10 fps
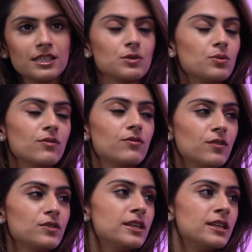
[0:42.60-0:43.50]
is between
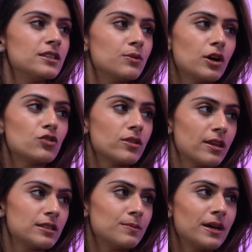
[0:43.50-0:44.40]
50 to
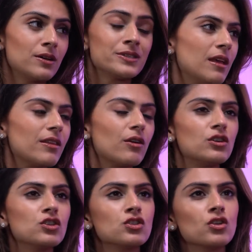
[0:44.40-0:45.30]
100,000 pounds. There are
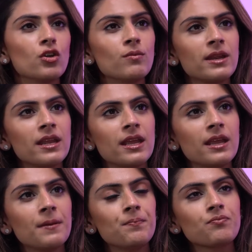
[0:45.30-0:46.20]
so many
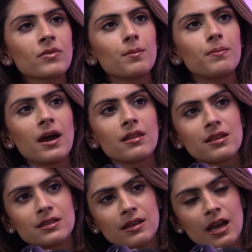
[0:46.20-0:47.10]
bad
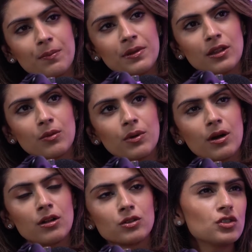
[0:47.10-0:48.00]
things that are happening in the
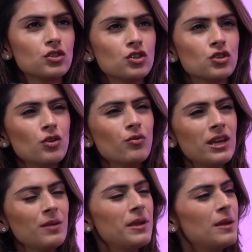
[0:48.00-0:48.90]
world. Should
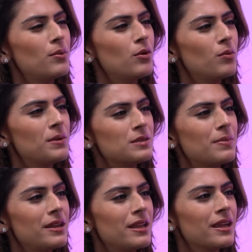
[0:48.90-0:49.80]
really people be
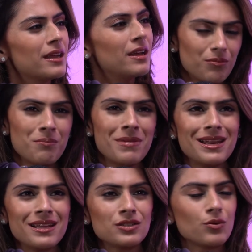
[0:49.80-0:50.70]
spending
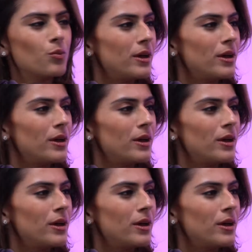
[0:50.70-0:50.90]
millions on